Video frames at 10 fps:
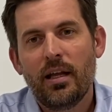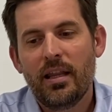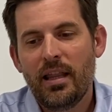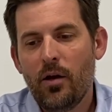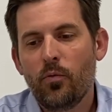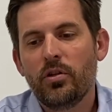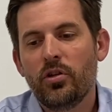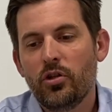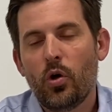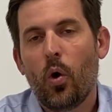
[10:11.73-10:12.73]
they
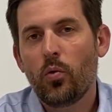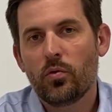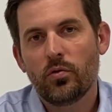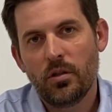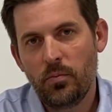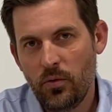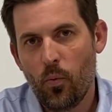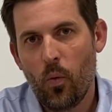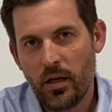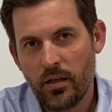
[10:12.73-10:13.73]
would total to be
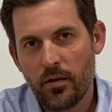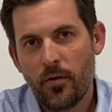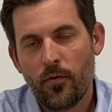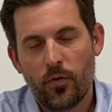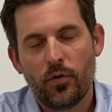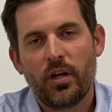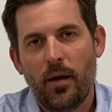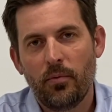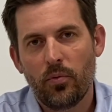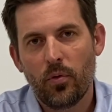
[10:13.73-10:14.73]
1
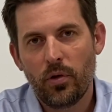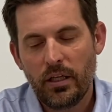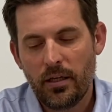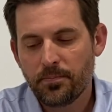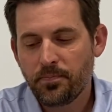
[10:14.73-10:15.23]
full-time employee.